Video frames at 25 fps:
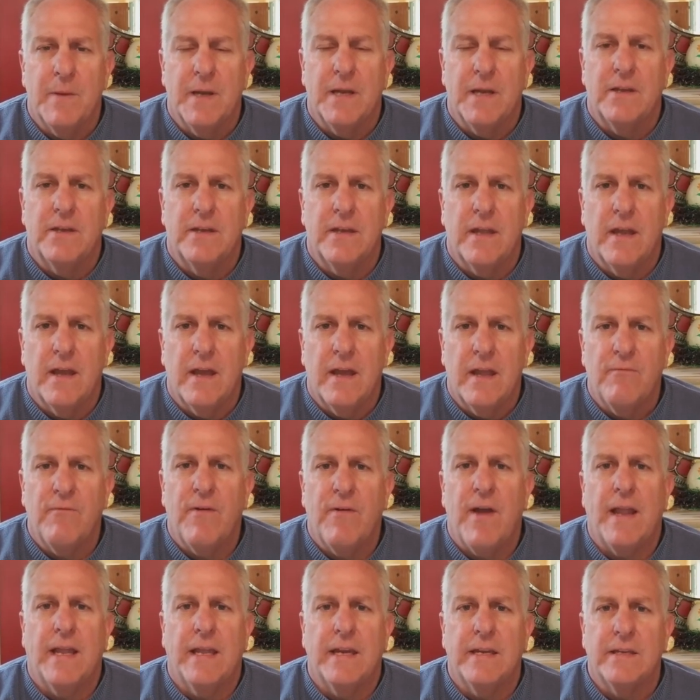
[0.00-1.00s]
But if
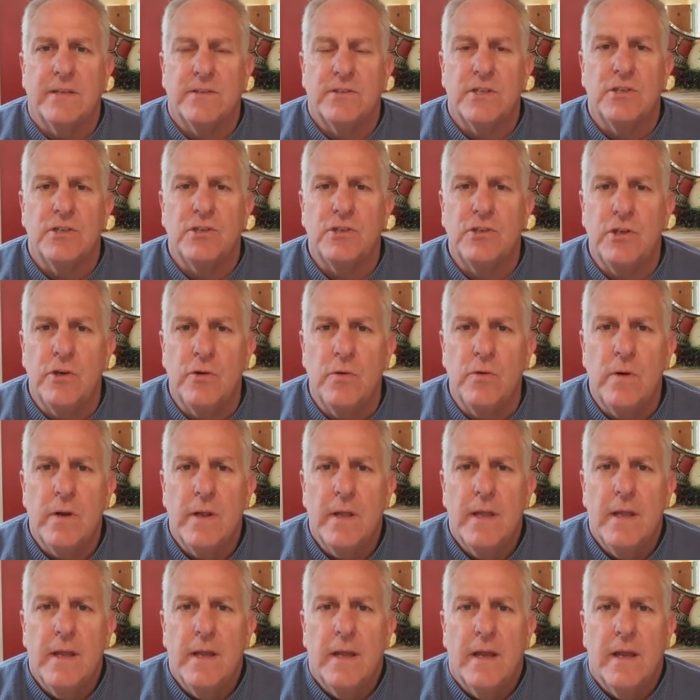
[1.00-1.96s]
I could assist you